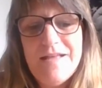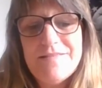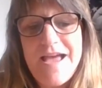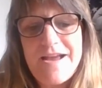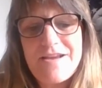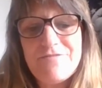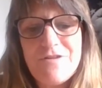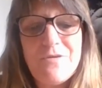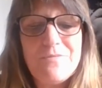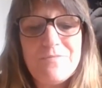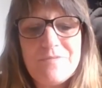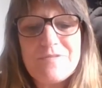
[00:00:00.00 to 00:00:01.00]
Lack of
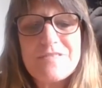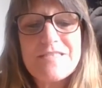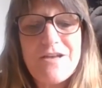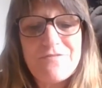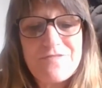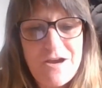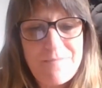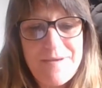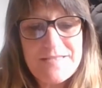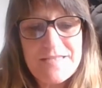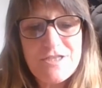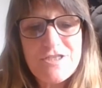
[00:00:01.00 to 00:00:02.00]
self-care
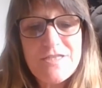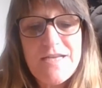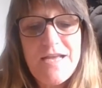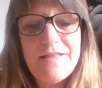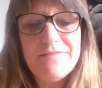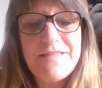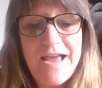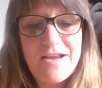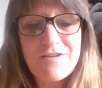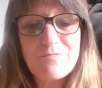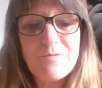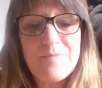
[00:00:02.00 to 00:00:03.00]
message, lack
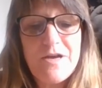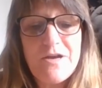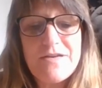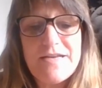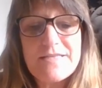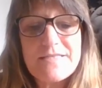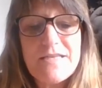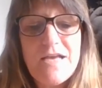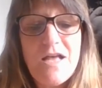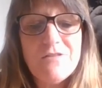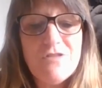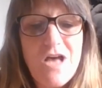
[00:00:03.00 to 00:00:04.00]
of preparedness,
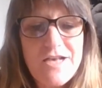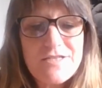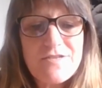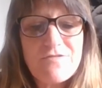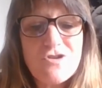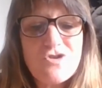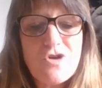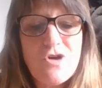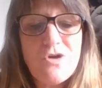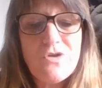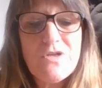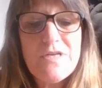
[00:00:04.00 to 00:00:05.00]
loss of
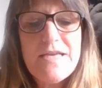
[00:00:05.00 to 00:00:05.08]
control,